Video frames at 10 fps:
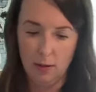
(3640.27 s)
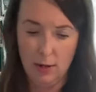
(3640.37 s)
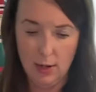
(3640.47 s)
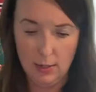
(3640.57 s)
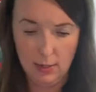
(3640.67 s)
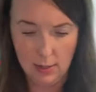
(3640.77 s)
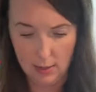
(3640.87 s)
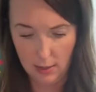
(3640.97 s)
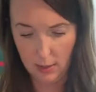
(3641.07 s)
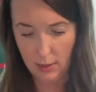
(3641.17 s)
All right,
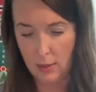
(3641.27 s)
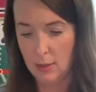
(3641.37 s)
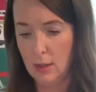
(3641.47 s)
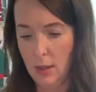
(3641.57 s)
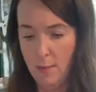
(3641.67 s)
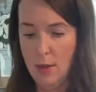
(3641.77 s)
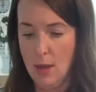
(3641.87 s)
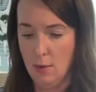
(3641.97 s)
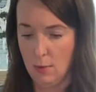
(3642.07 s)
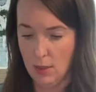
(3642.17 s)
let's come
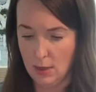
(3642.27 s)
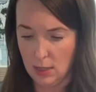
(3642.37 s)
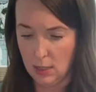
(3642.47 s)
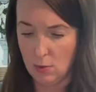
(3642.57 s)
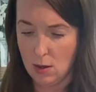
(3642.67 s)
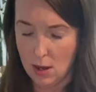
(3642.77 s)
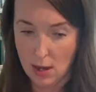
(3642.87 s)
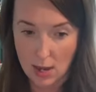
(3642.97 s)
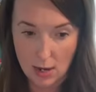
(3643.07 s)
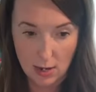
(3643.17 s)
in with this
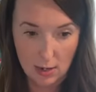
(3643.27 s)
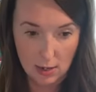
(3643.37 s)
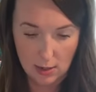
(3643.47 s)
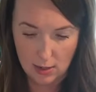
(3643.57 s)
one.